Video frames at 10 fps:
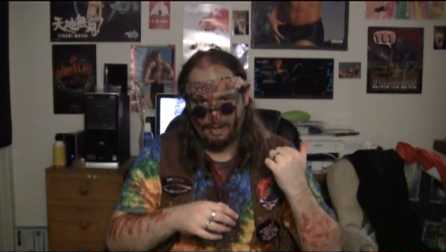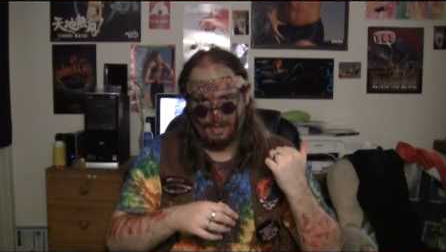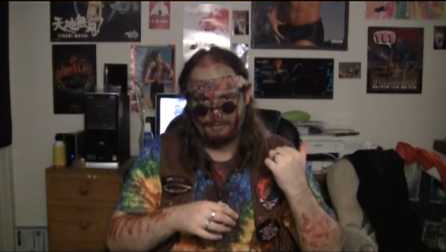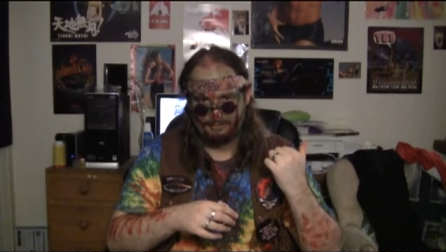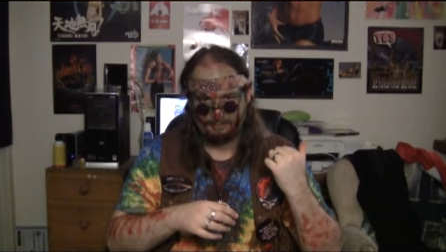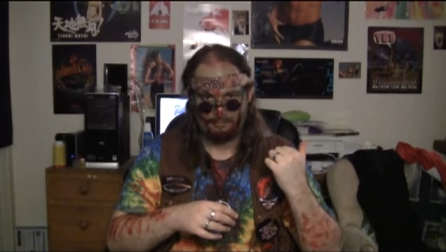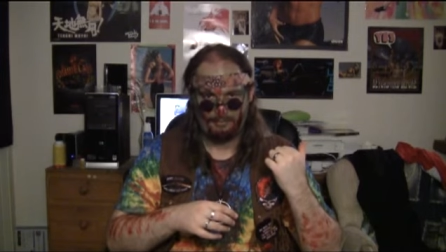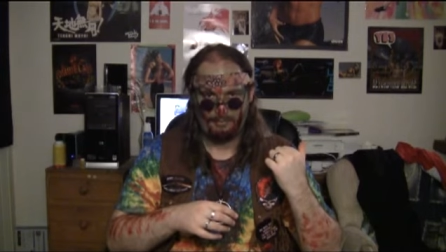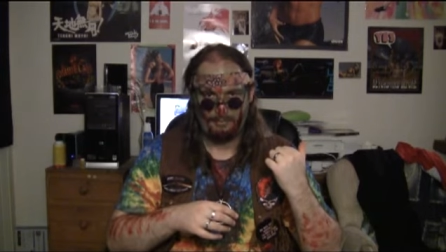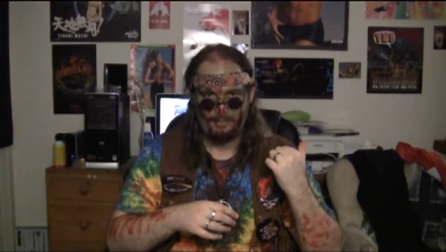at uh,
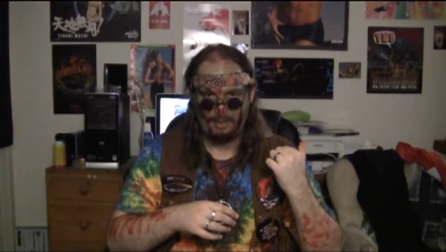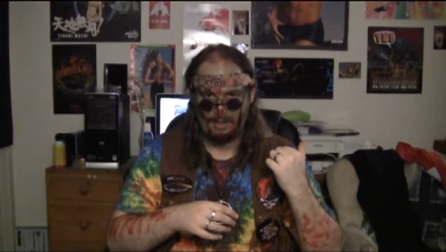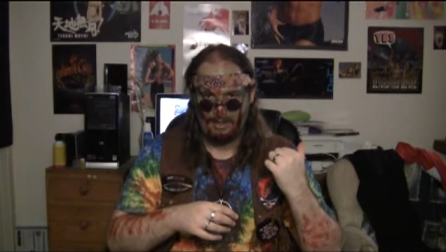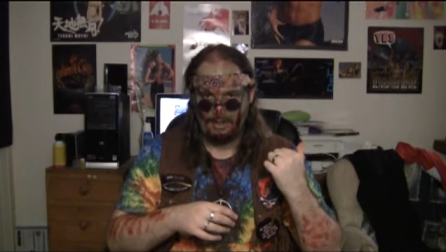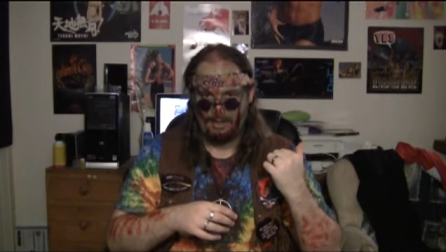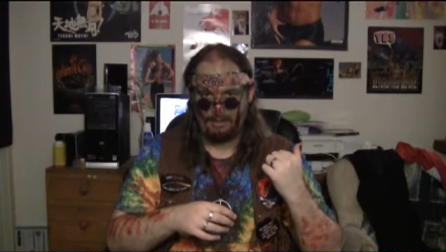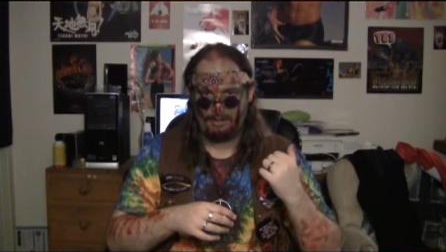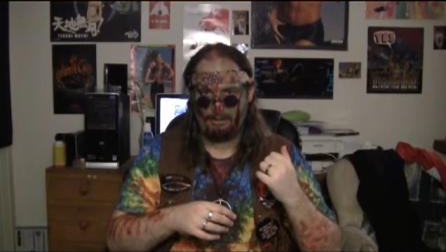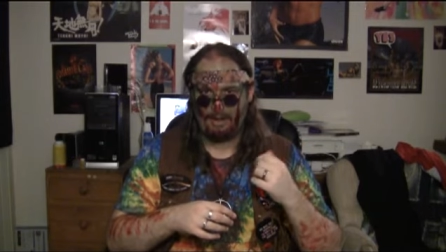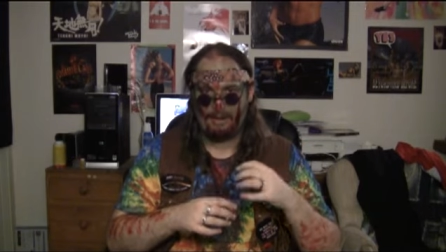
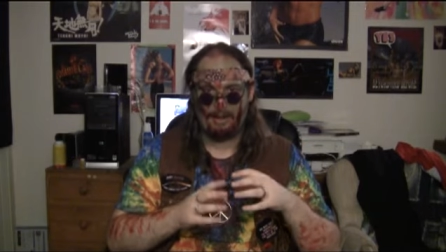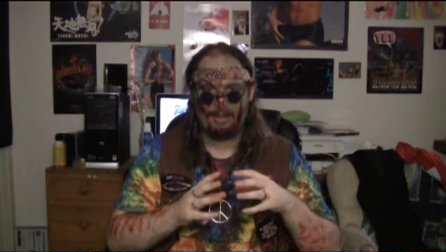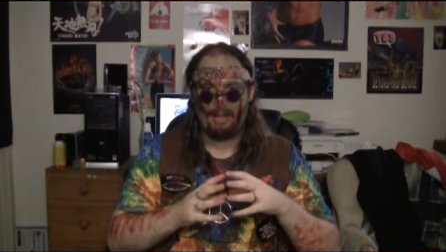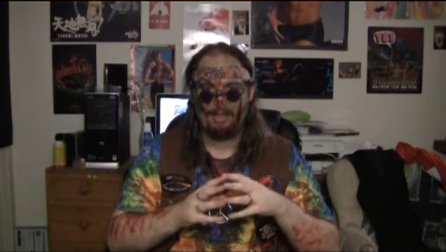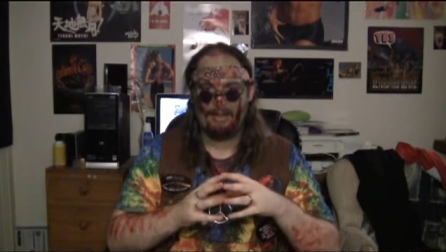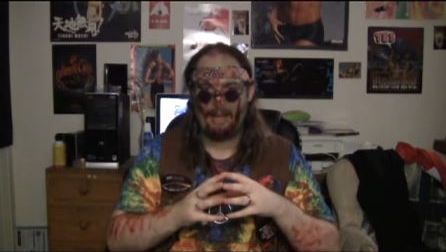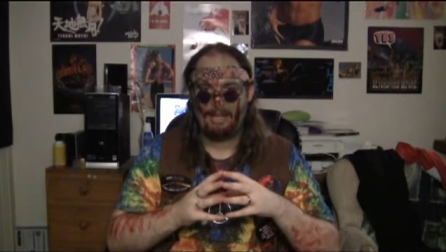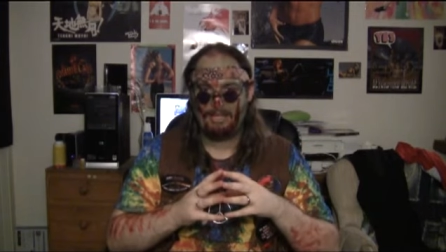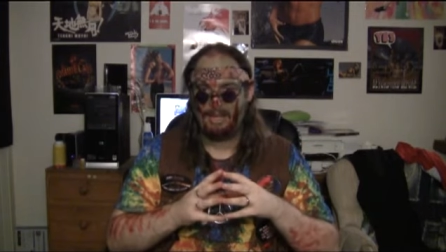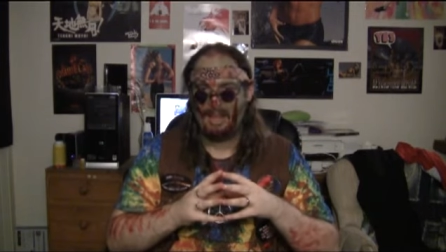Great America than I could
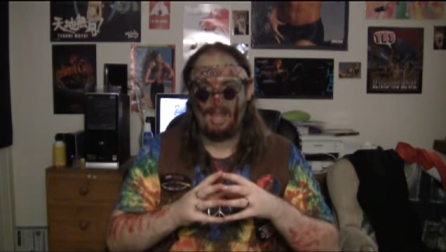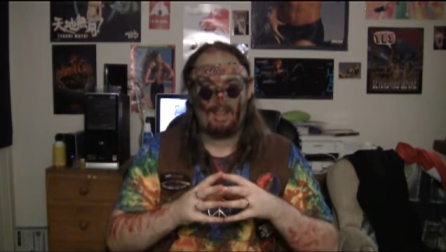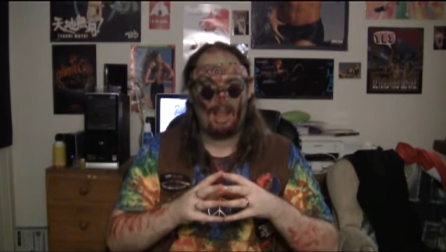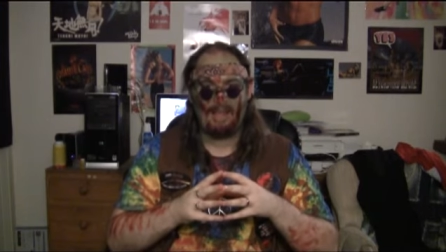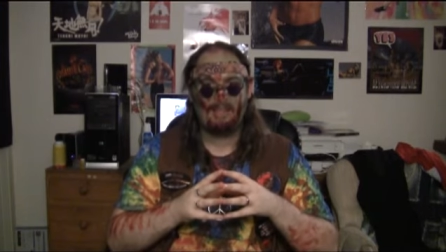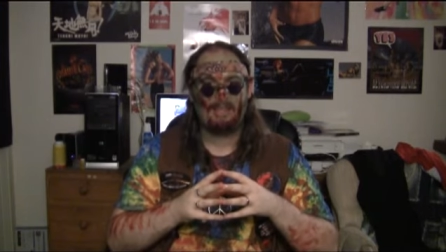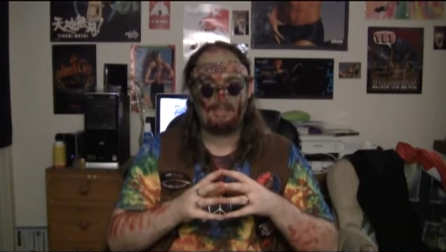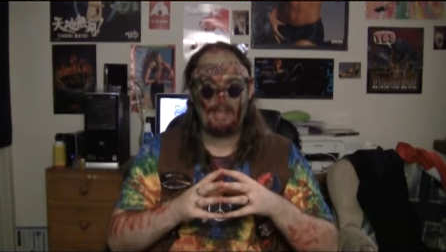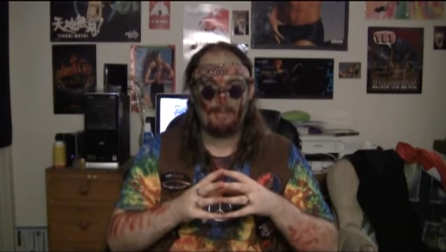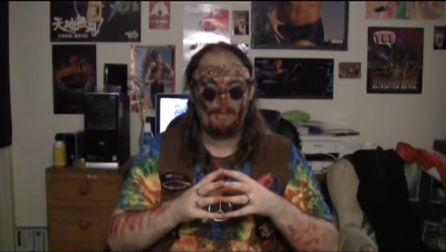imagine. Hell, I didn't
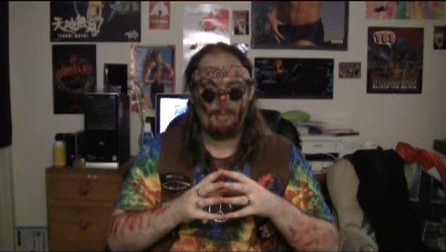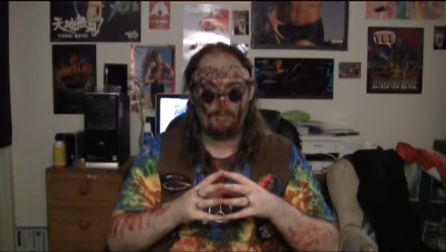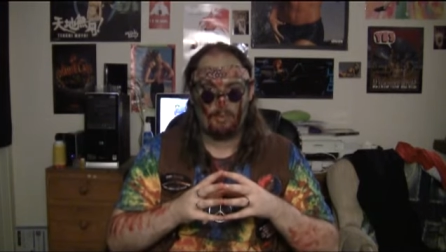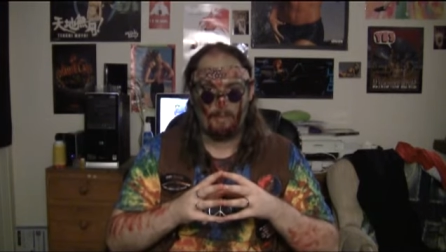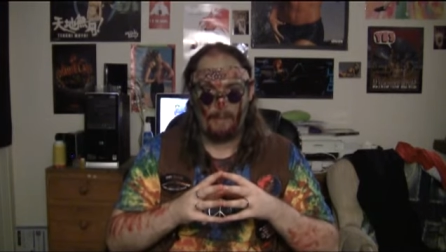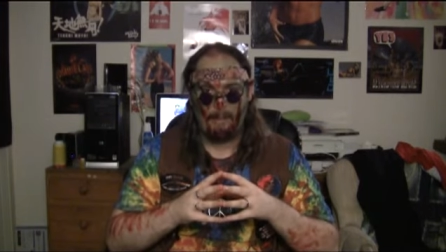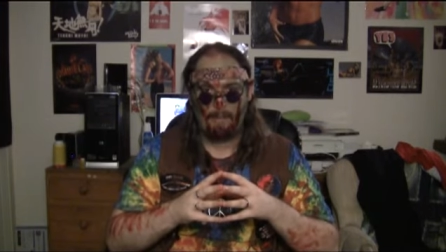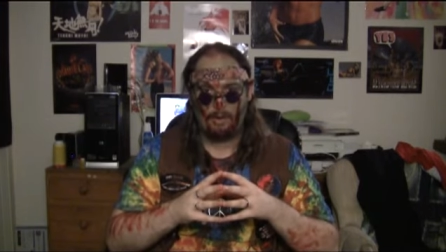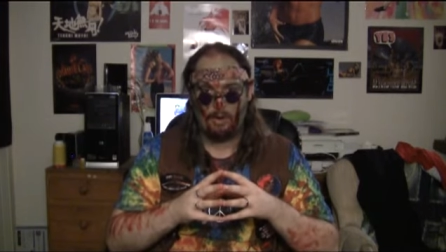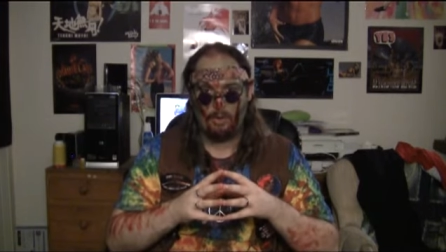think that many people
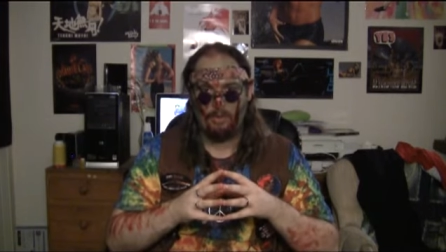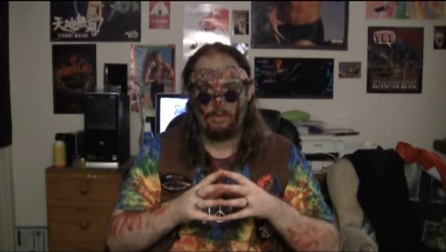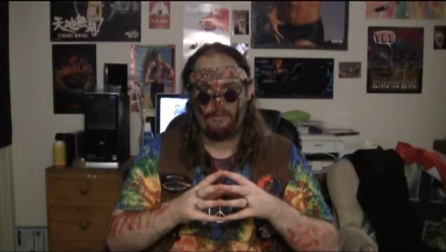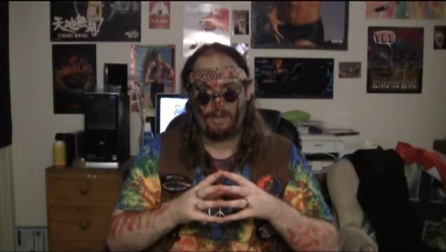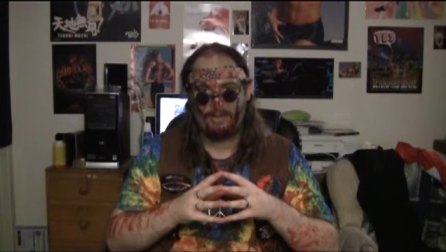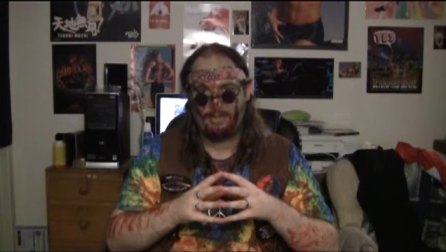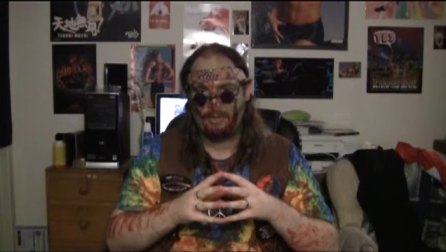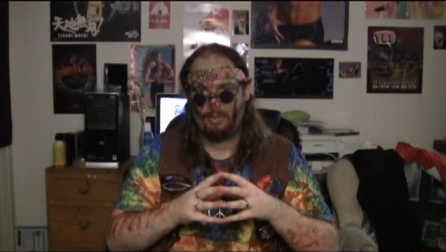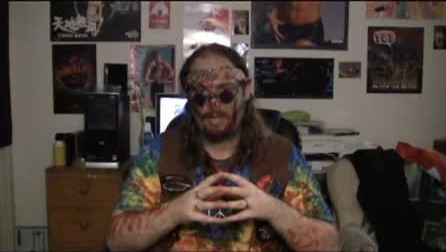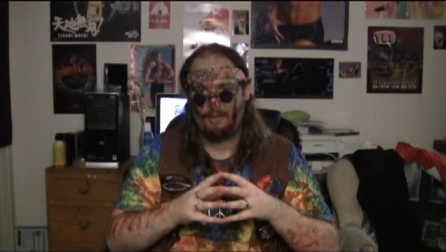remembered who the fuck
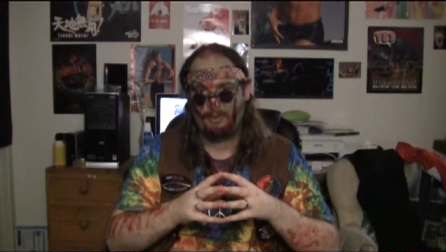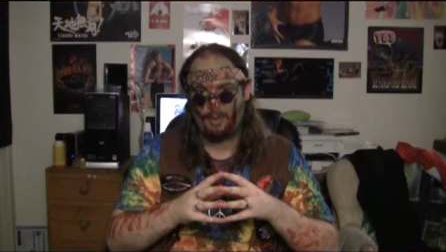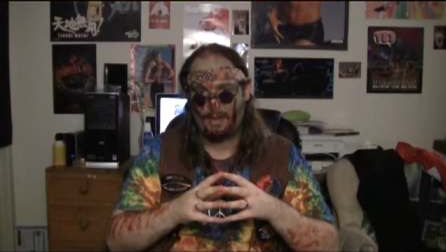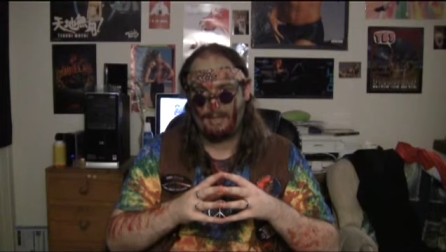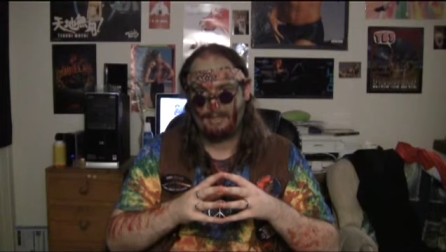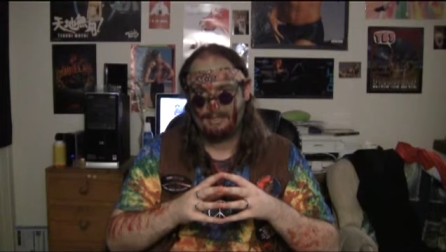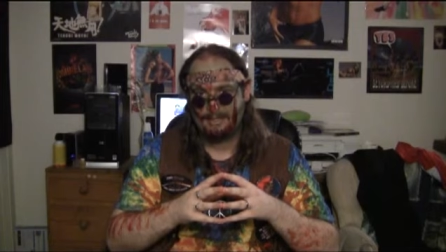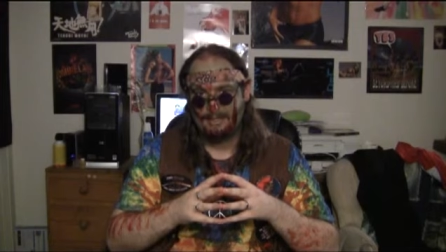Dude Love was.